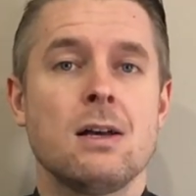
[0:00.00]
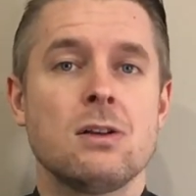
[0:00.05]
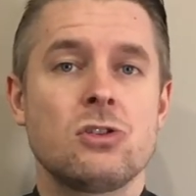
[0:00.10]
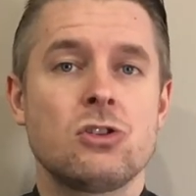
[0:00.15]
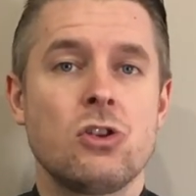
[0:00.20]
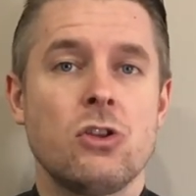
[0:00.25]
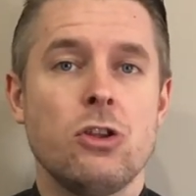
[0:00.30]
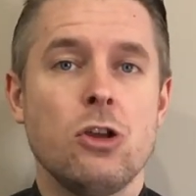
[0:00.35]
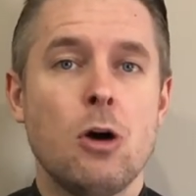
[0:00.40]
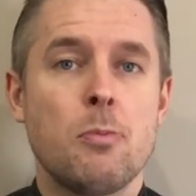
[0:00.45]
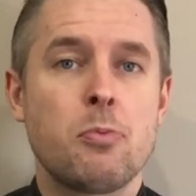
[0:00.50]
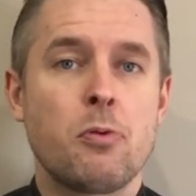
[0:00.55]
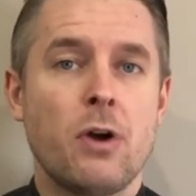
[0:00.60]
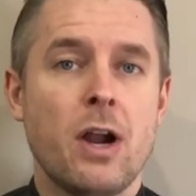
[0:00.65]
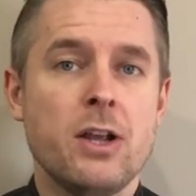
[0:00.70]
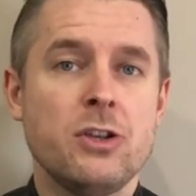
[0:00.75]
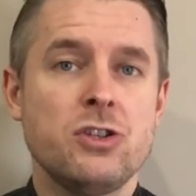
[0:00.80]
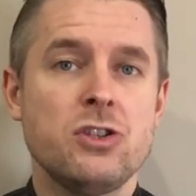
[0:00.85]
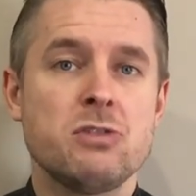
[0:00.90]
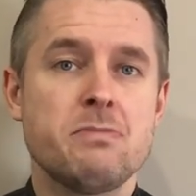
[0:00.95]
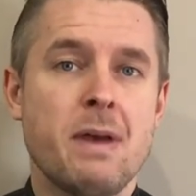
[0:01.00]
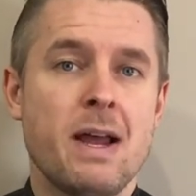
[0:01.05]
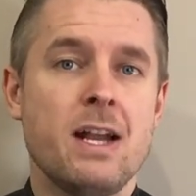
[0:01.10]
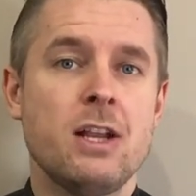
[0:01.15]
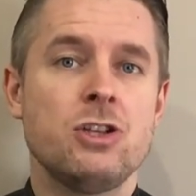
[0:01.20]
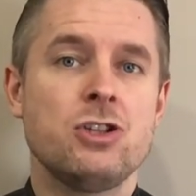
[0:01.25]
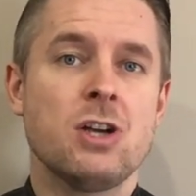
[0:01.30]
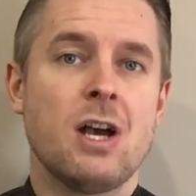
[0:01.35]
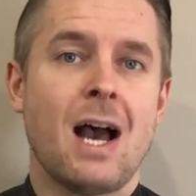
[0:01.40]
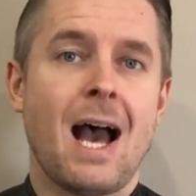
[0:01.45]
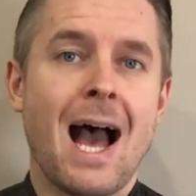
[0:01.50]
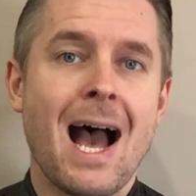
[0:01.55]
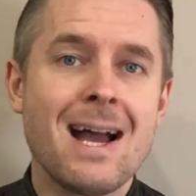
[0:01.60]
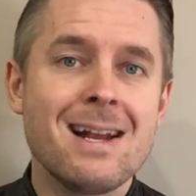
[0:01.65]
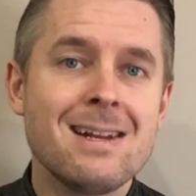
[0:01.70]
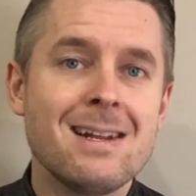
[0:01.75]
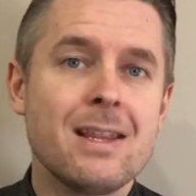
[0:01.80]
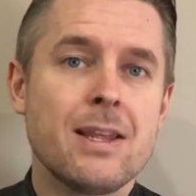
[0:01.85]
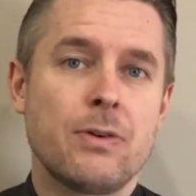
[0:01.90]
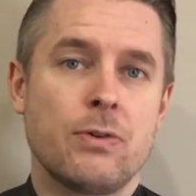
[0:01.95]
So the operations manager
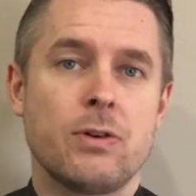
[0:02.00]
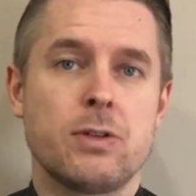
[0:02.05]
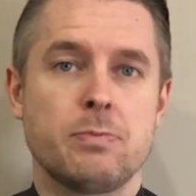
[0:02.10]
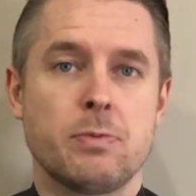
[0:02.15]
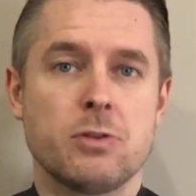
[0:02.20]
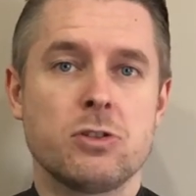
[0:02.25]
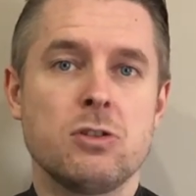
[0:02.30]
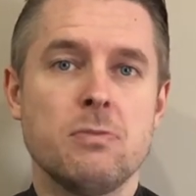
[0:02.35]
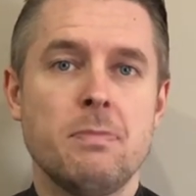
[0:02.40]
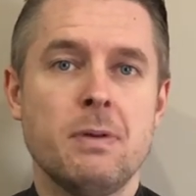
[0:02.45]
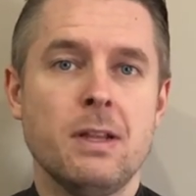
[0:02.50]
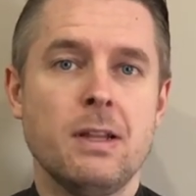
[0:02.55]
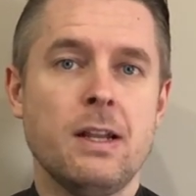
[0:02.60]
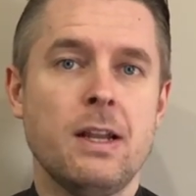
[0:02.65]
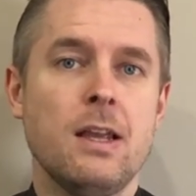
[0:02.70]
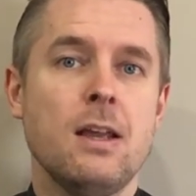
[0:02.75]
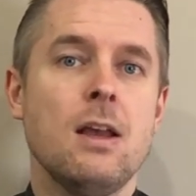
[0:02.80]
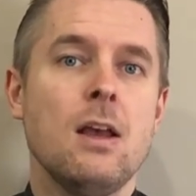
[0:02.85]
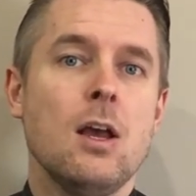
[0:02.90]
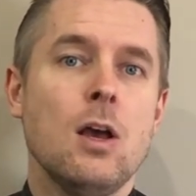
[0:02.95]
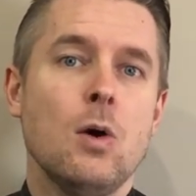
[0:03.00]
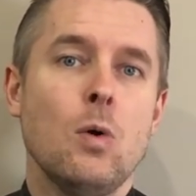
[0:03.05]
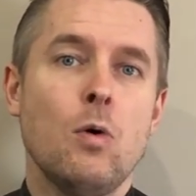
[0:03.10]
under their responsibility